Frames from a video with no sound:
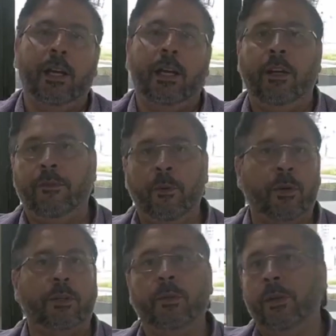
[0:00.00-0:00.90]
If you
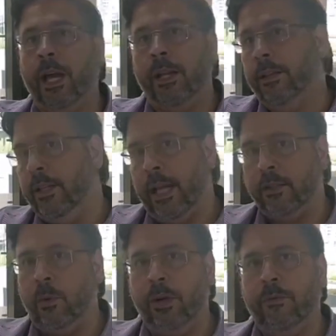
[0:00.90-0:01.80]
want to do that, that's
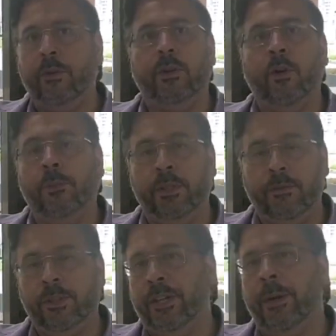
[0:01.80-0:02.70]
why you've got the option of
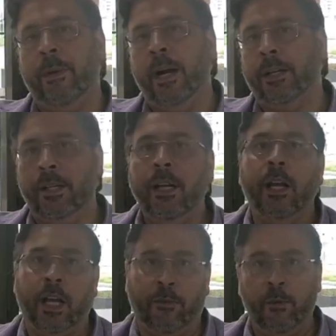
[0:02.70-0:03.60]
the share market.
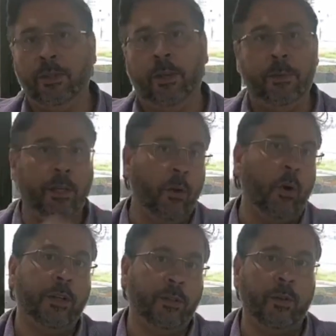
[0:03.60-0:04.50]
If you want something
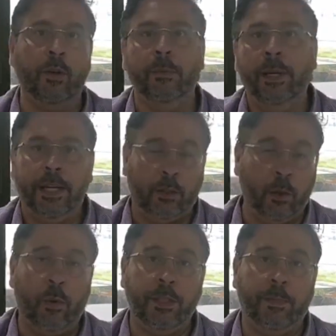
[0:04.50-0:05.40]
longer term, it's
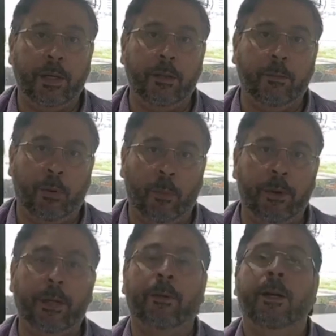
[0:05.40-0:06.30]
always been
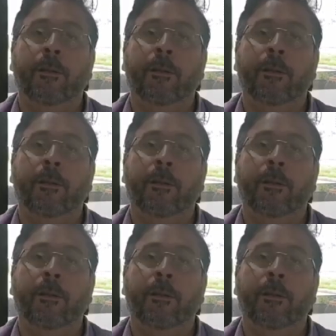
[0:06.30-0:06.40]
property.